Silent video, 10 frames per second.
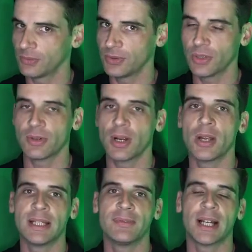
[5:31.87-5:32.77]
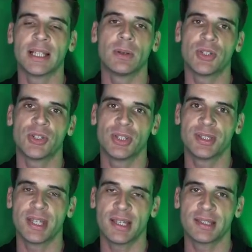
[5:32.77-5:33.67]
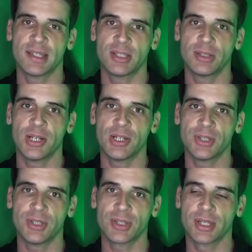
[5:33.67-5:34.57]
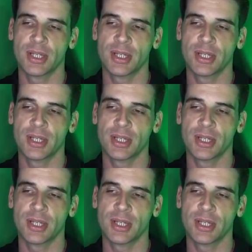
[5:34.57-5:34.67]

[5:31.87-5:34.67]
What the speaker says: your own evaluation and test situations.